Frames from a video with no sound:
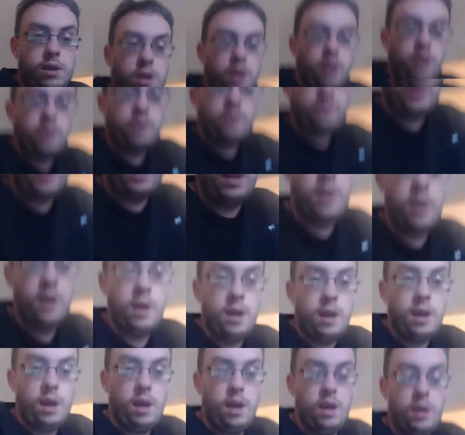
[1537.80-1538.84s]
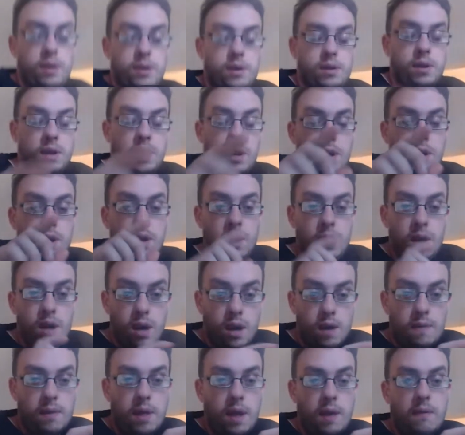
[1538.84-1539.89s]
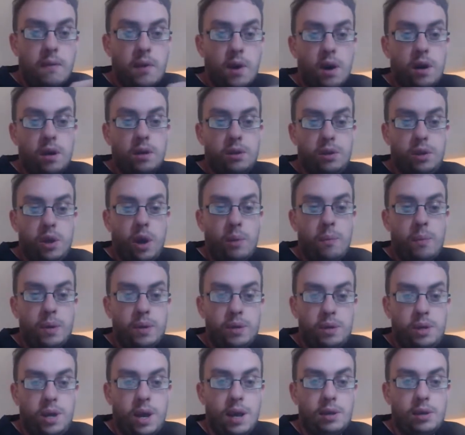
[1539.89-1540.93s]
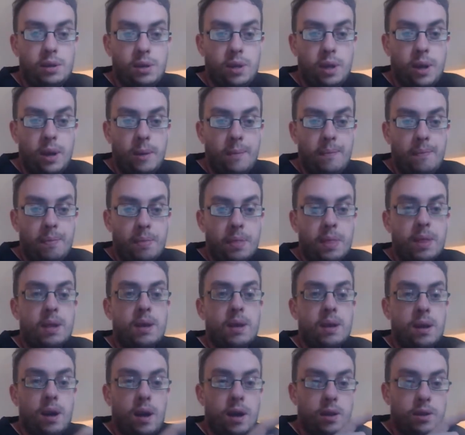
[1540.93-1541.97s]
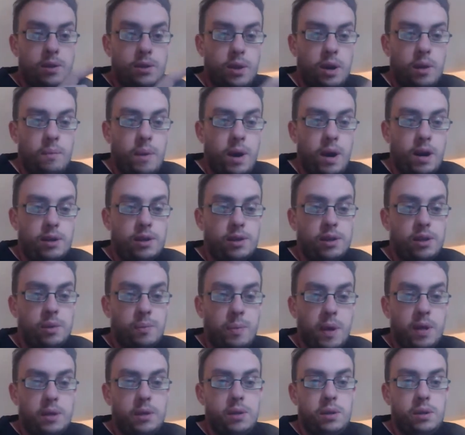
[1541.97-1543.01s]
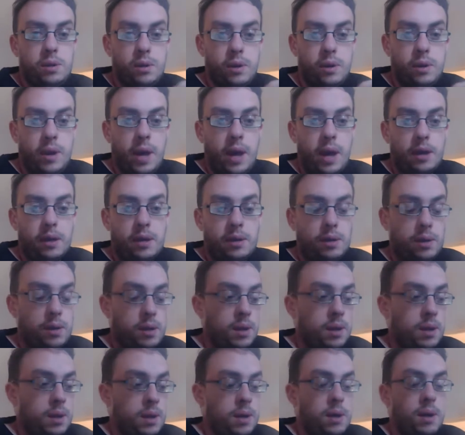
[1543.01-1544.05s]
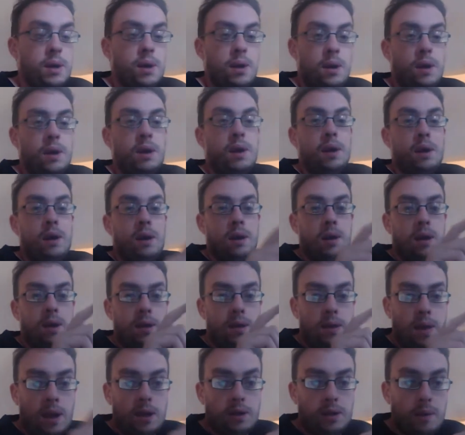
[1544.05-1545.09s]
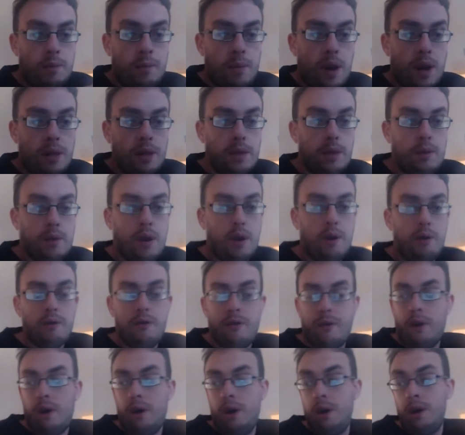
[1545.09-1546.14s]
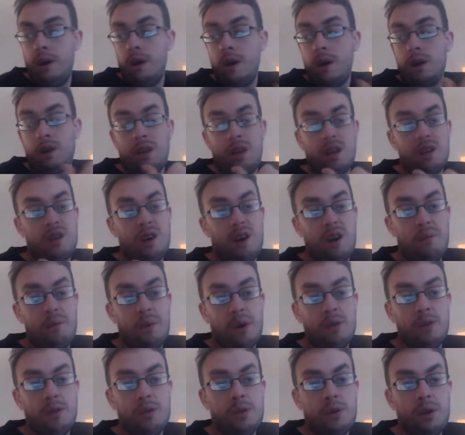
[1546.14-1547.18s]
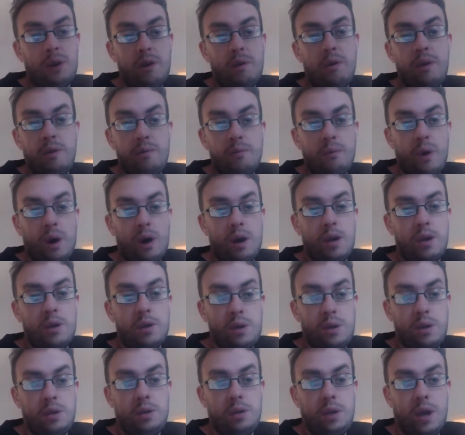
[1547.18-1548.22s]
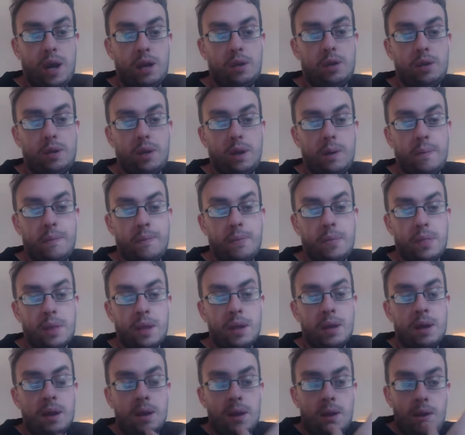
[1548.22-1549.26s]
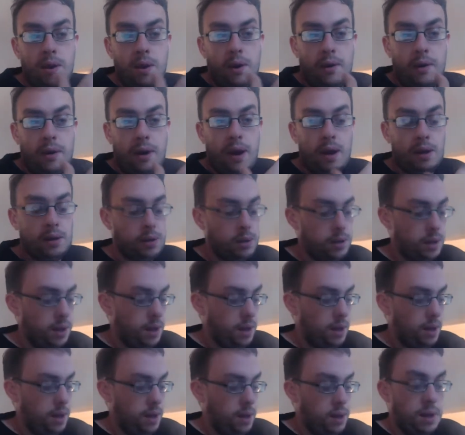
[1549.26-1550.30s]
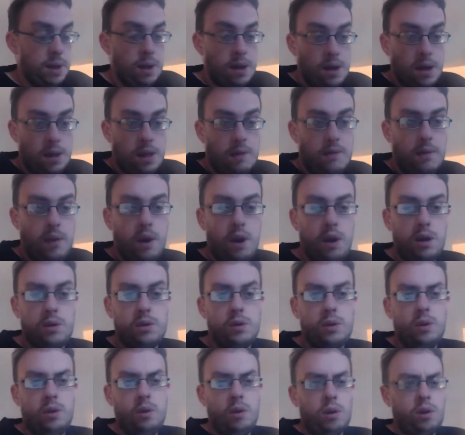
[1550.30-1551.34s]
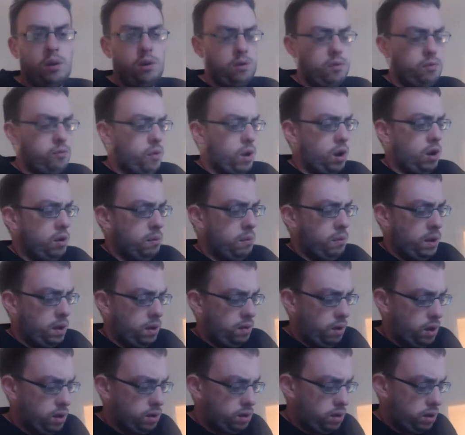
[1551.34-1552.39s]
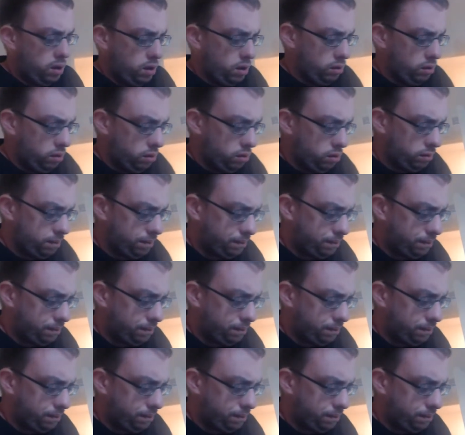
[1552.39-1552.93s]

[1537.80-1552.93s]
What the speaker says: clothing is if they've got a shop in Chester and it's not Marks and Spencer's or Next, that's a brand they'll go for. So they've got Monsoon and Wallace in Chester, Laura Ashley, and they've got a store called Roman Original.